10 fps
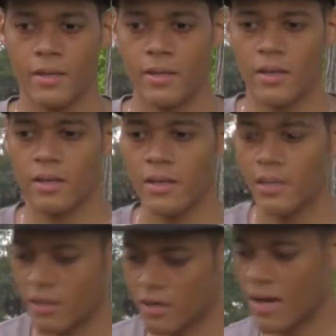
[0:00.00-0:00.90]
and
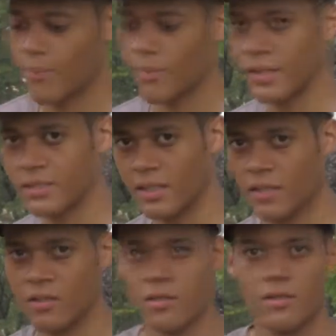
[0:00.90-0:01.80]
then they compromise
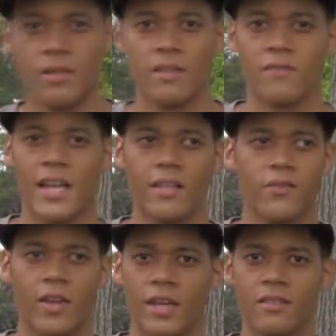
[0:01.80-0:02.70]
again. That's
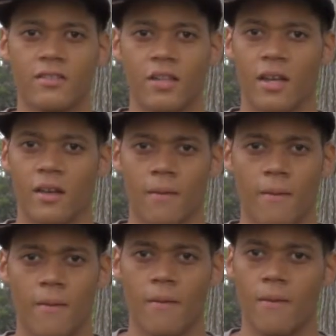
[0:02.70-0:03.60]
for any sign.
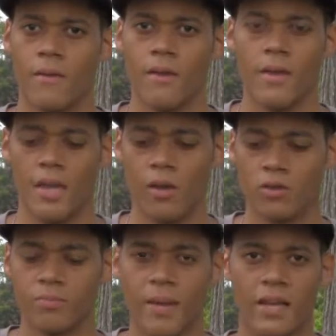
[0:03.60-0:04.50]
It
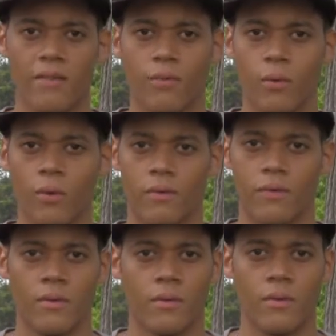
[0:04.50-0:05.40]
goes back and forth.
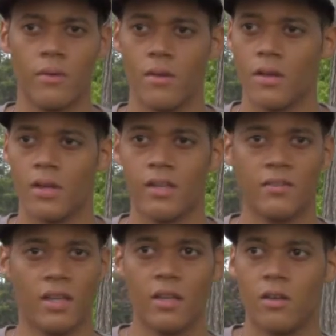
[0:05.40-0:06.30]
Let's
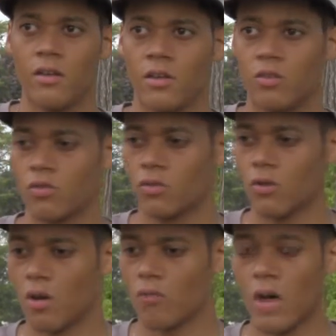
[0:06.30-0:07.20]
say
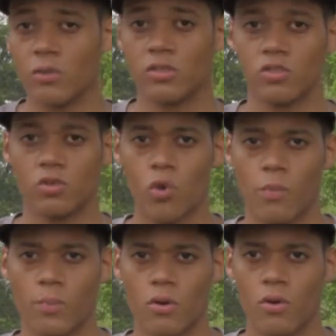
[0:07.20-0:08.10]
Rahu is in
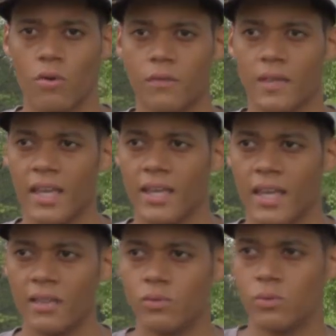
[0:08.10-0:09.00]
Scorpio and
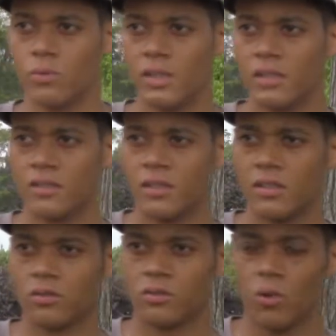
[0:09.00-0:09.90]
Ketu is
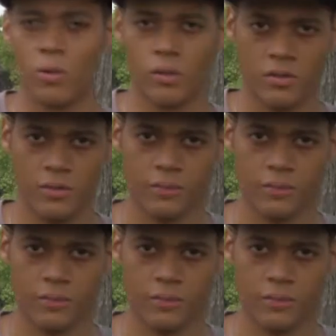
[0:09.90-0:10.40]
in Taurus.